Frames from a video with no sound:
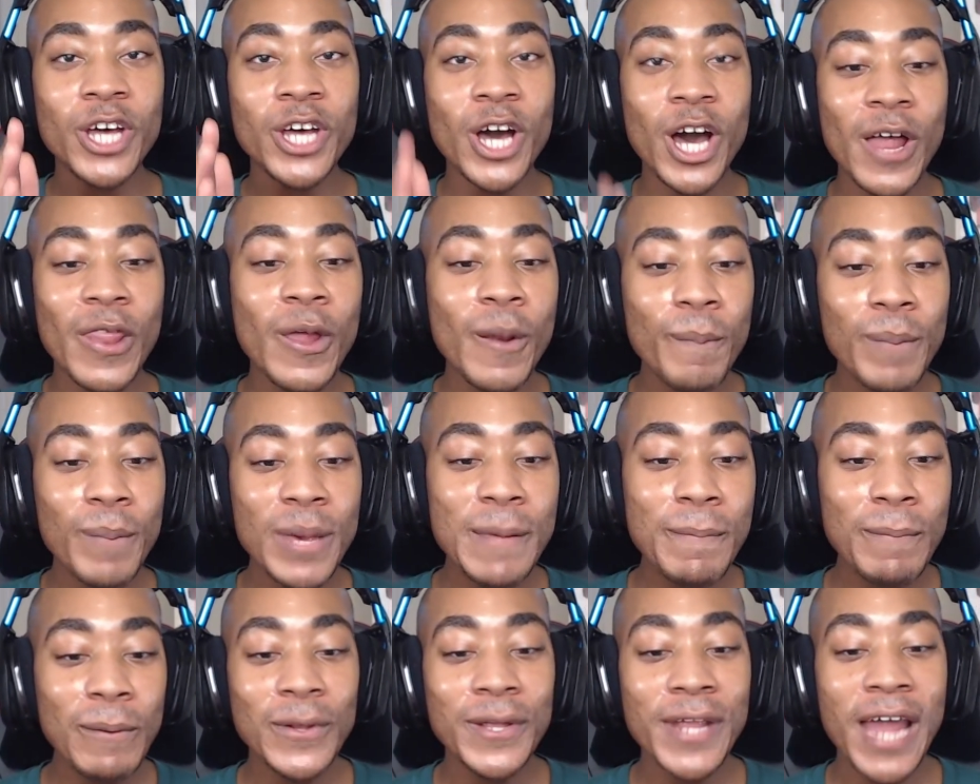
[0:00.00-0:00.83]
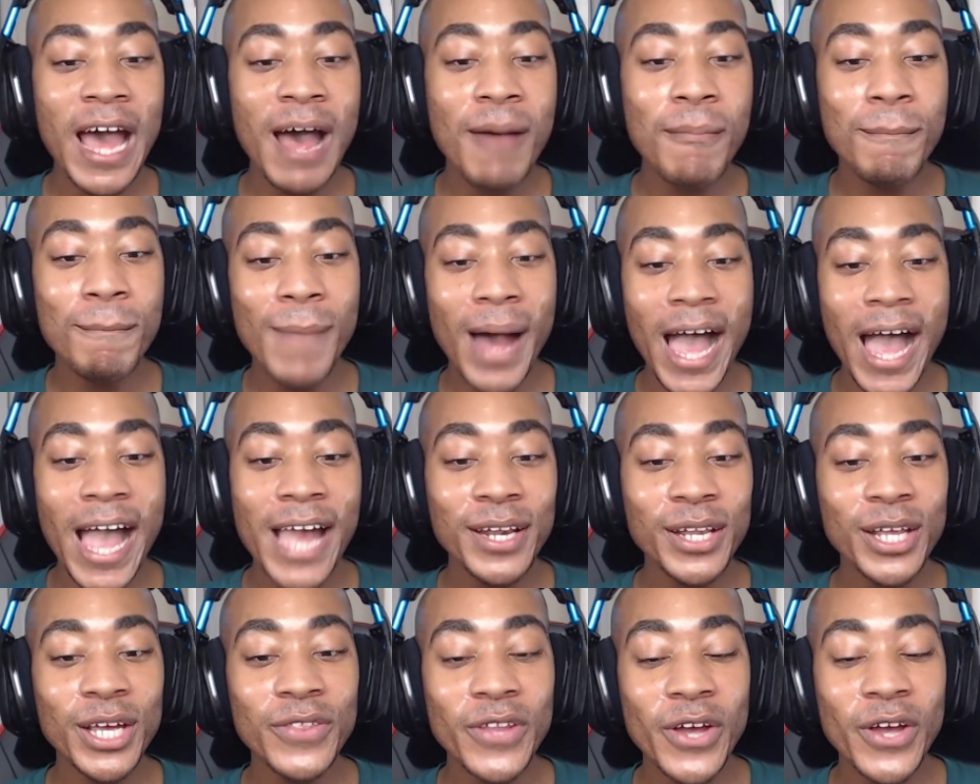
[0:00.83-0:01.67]
other people not
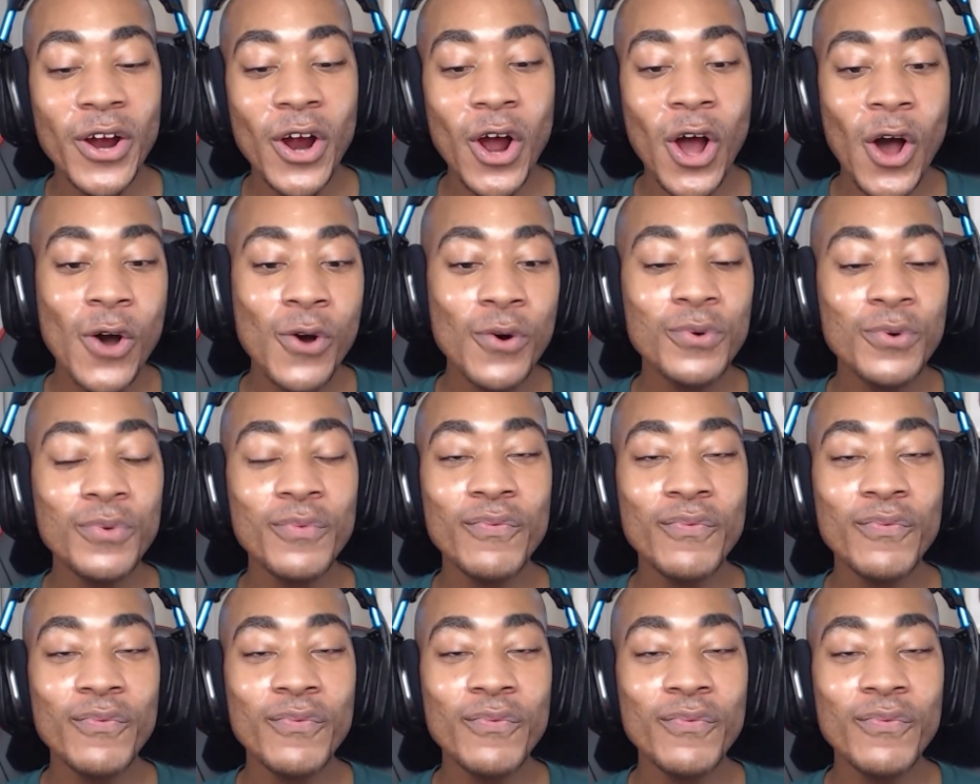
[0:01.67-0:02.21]
minding their own